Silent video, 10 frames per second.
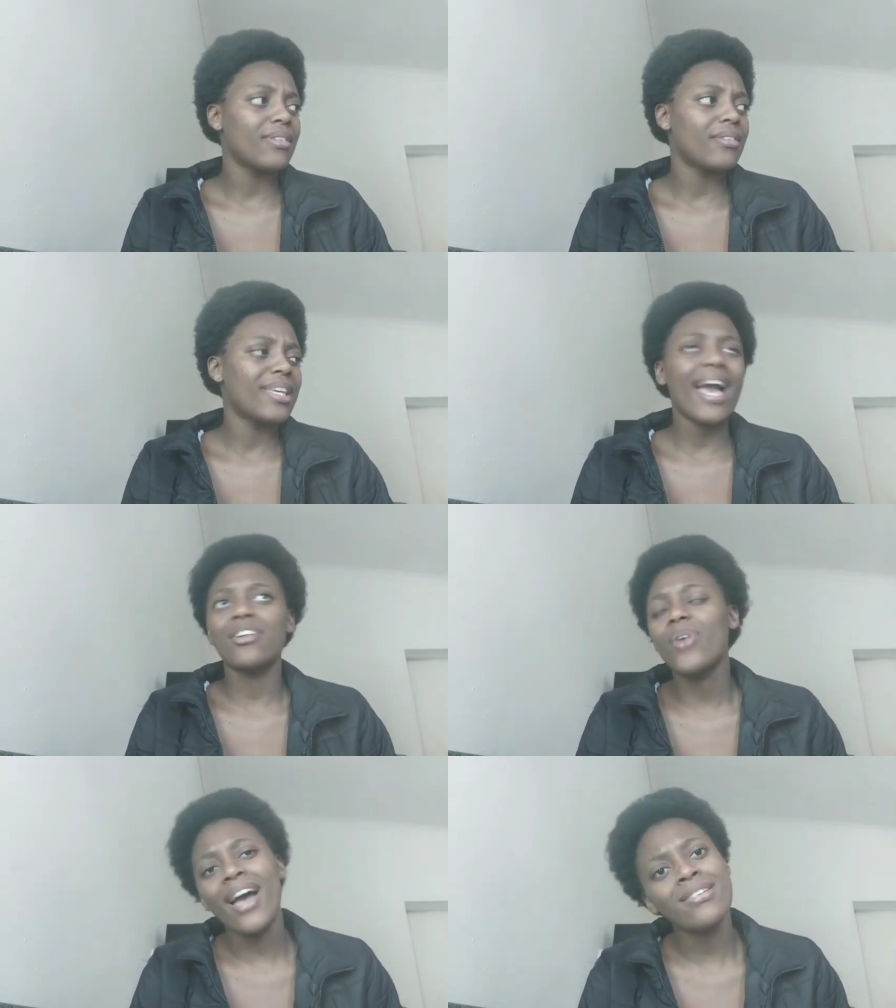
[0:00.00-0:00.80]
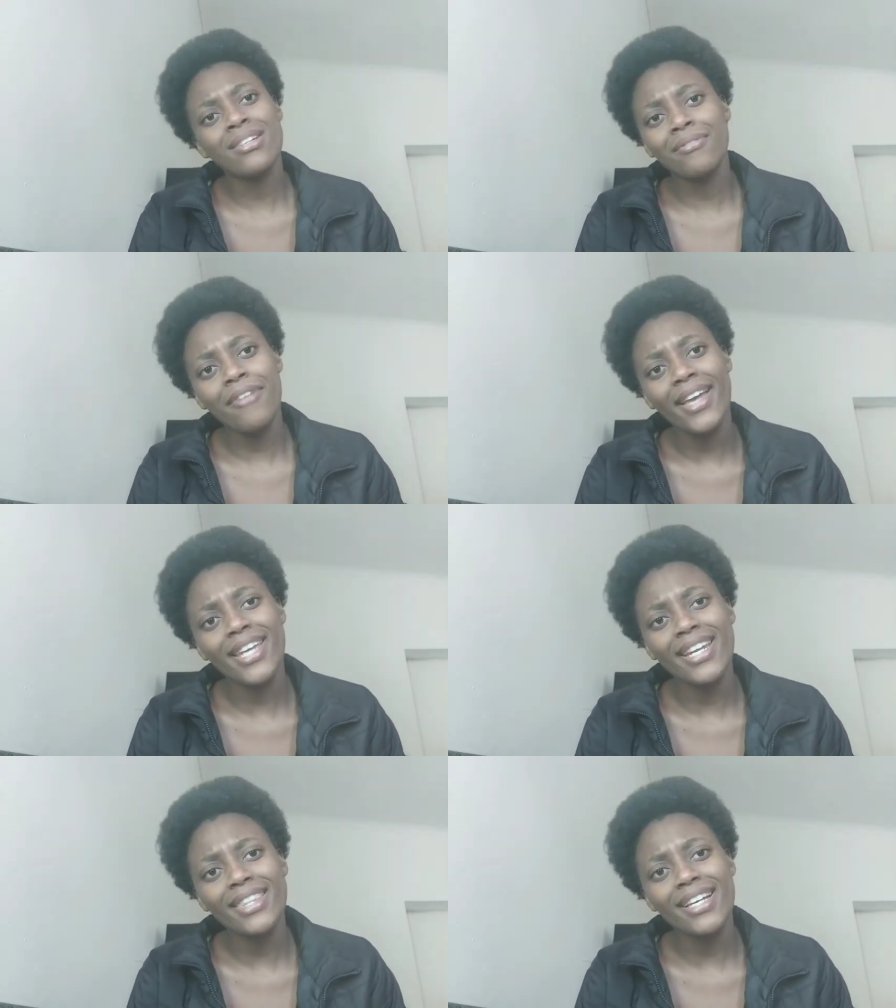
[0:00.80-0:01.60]
Yeah, no, I didn't find
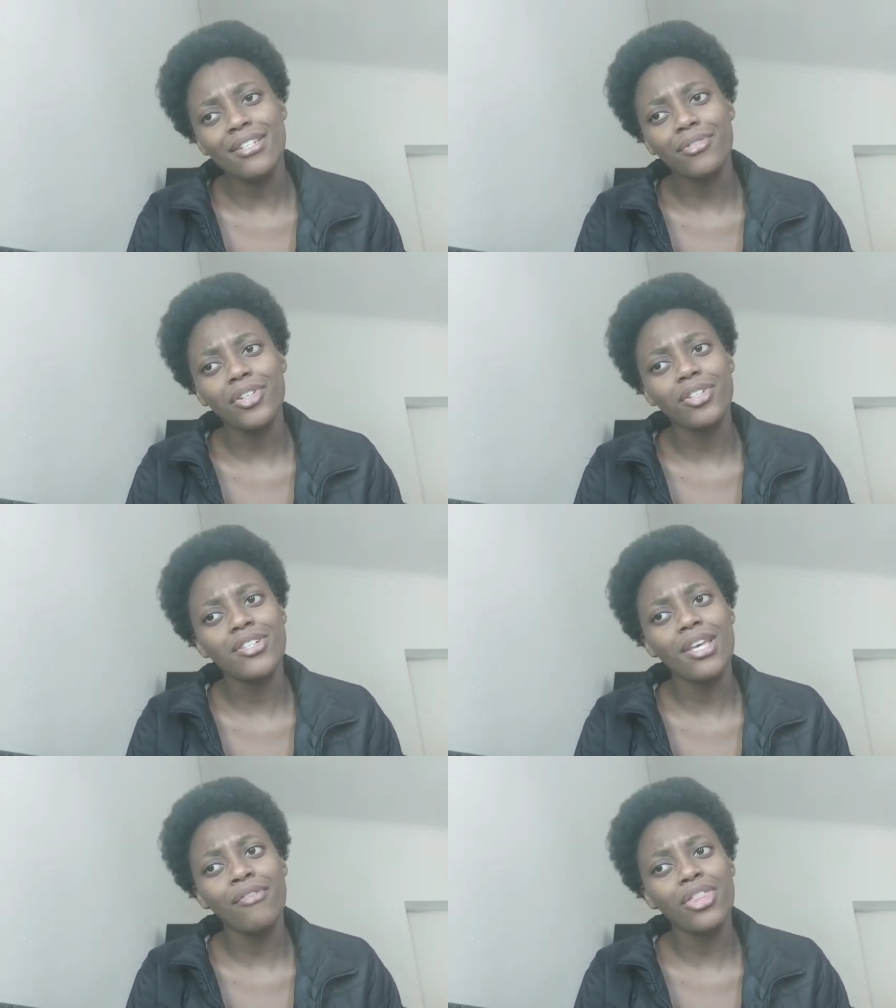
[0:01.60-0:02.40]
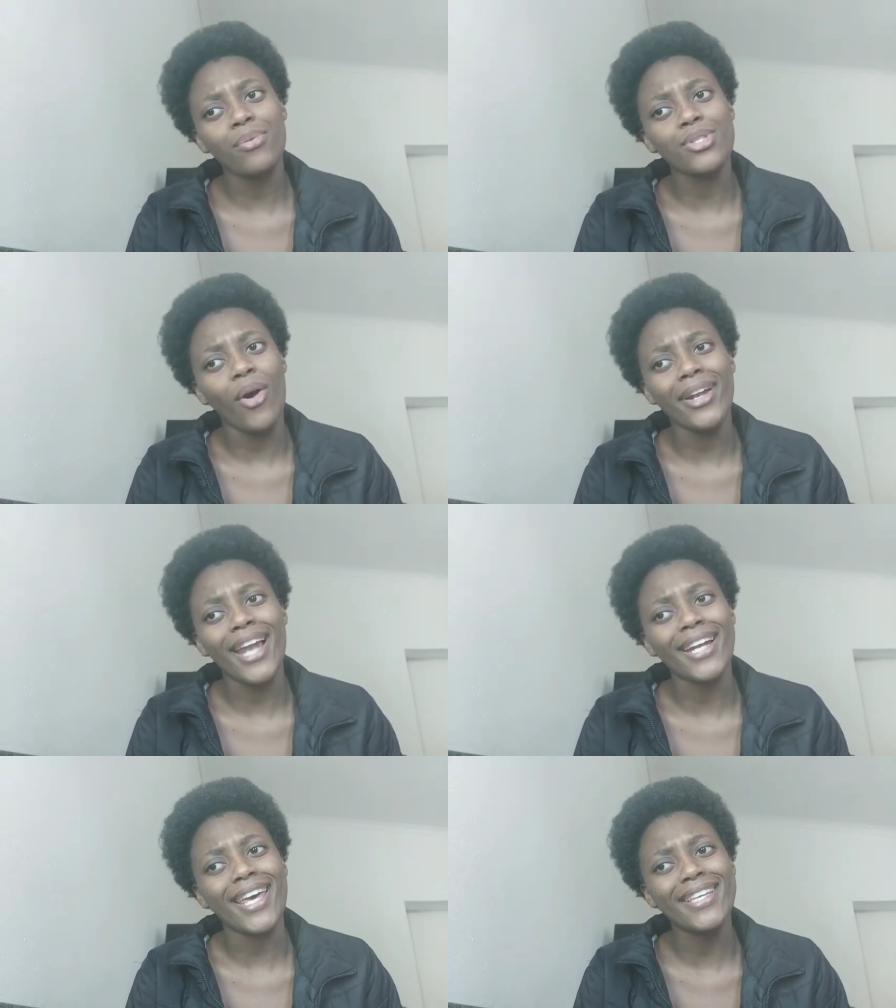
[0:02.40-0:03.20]
anything difficult because everything was
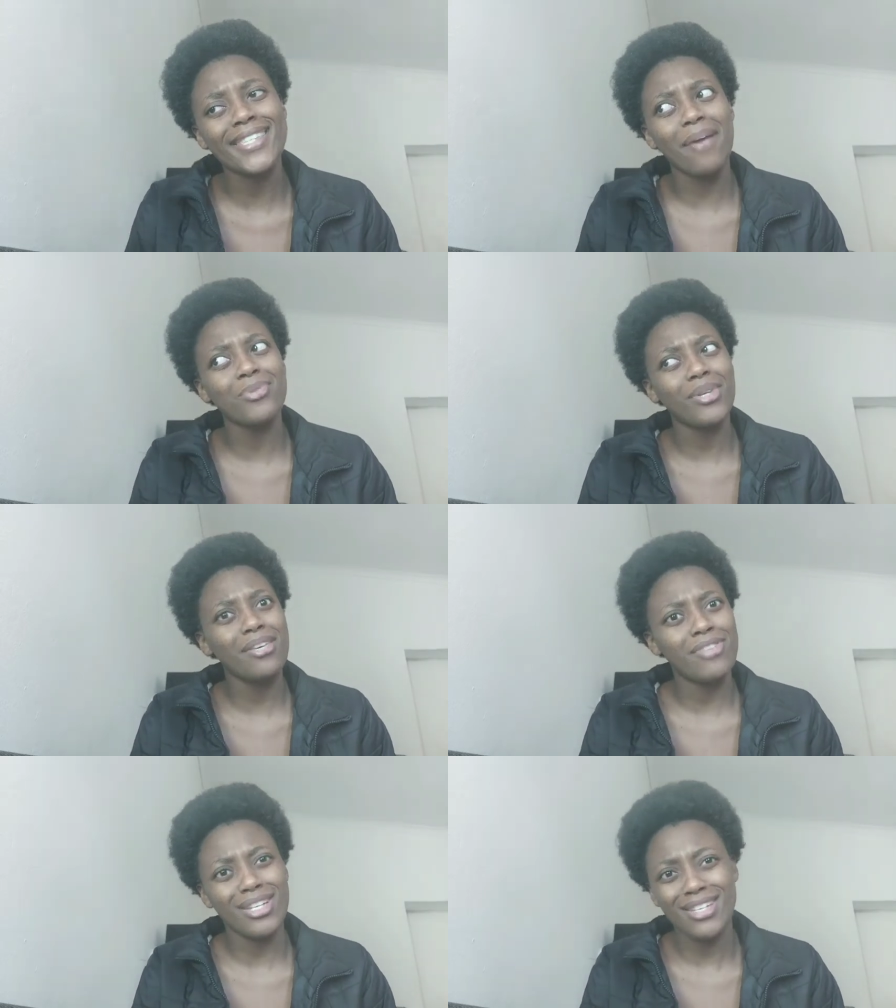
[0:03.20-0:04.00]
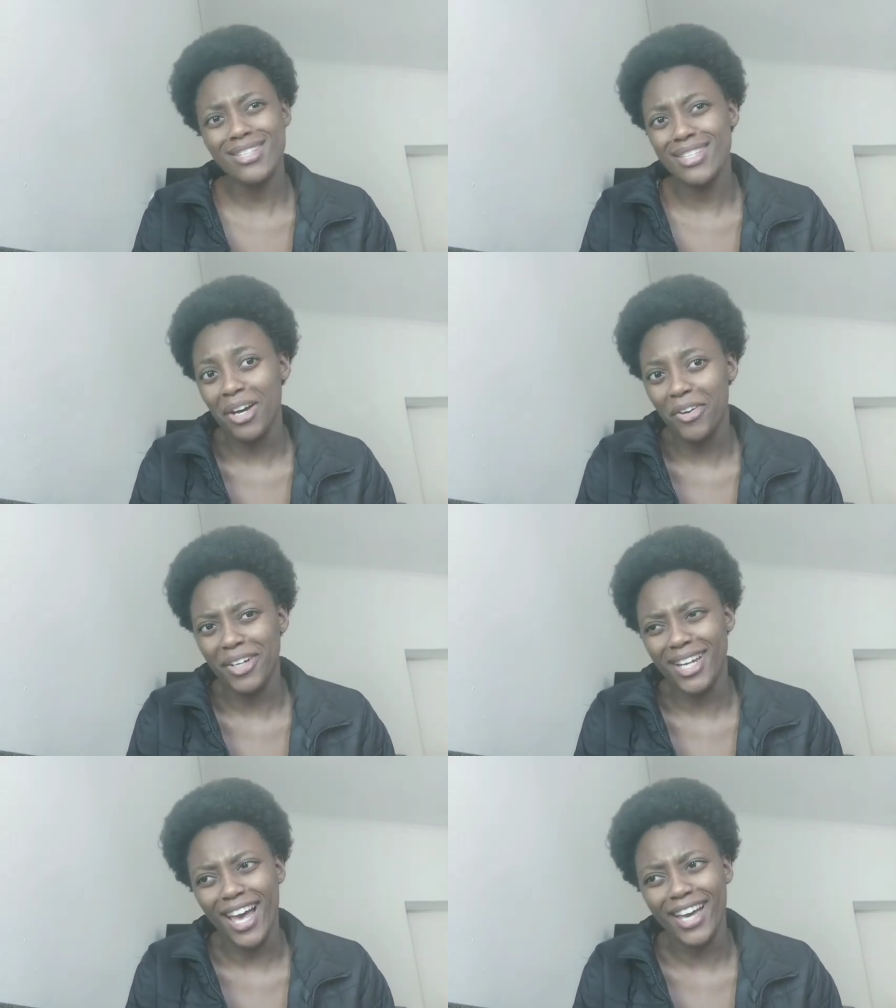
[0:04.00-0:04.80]
online. Exams were even easier
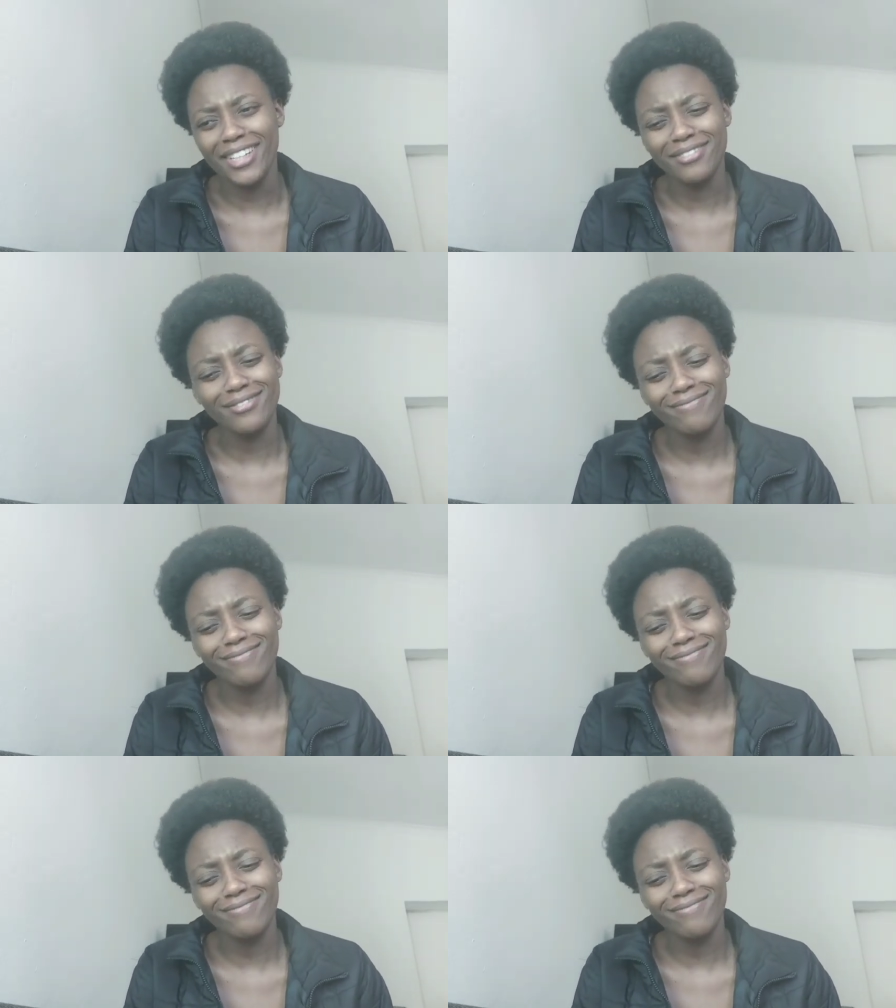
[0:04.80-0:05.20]
online.